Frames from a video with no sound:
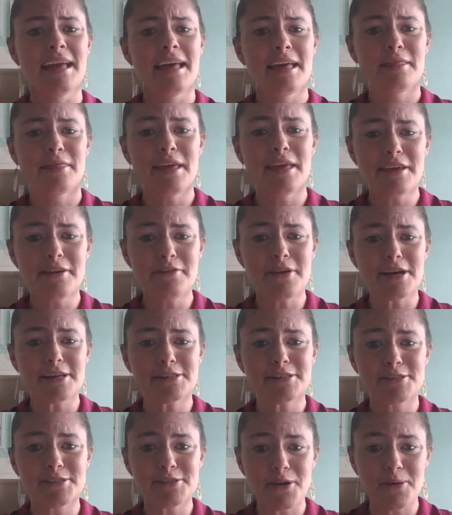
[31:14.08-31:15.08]
Thank you
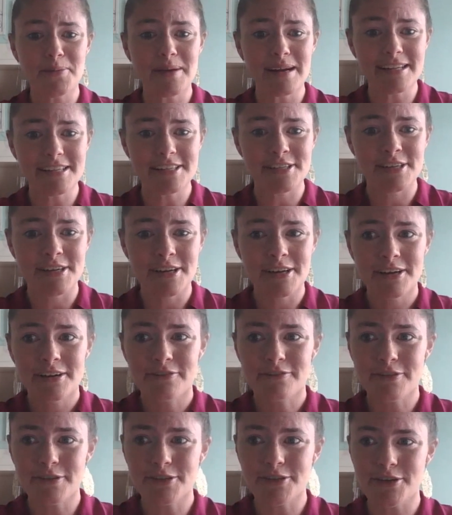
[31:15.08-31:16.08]
guys so much
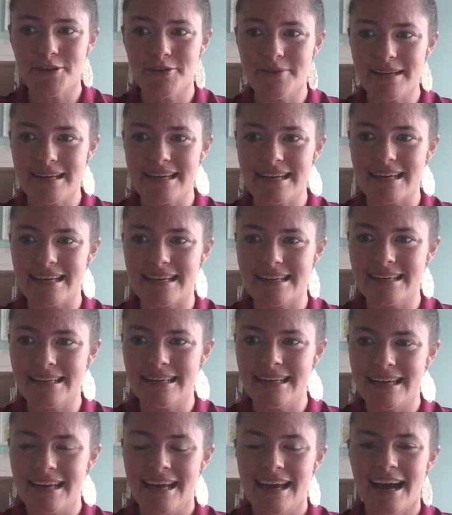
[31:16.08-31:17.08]
for tuning in,
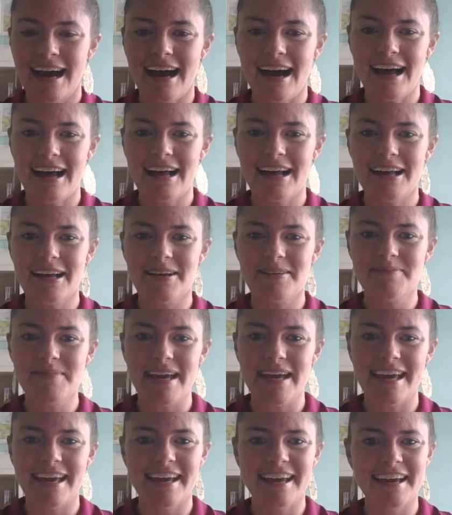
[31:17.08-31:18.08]

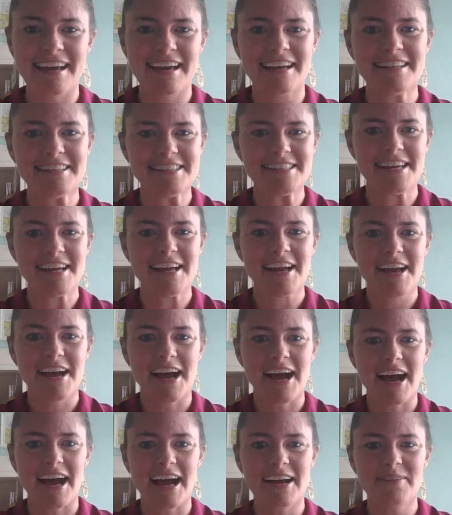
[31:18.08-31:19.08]
and
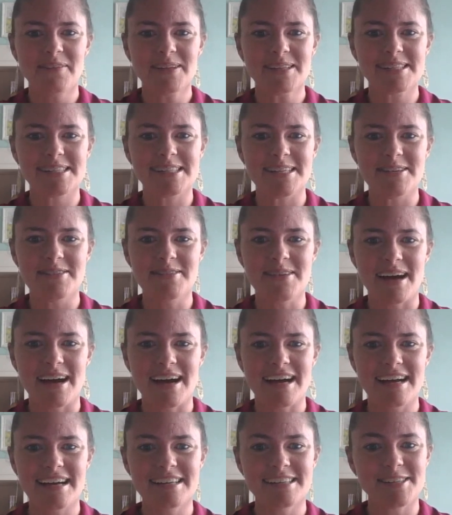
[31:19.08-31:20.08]
I will see you
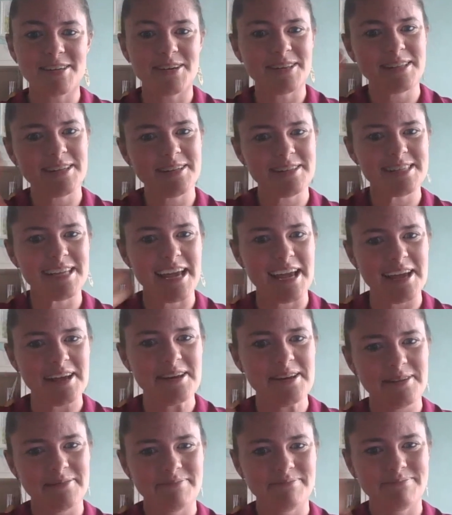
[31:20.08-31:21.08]
guys on
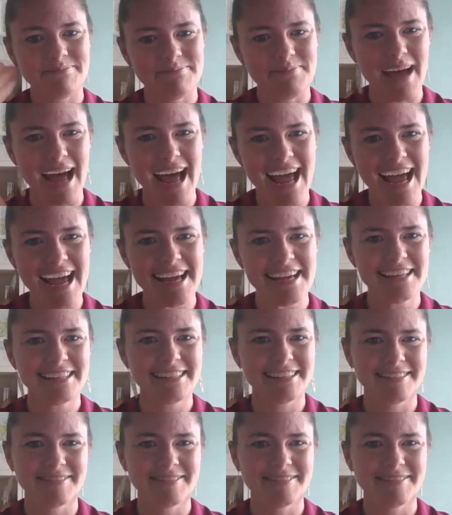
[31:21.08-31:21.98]
Thursday. Bye.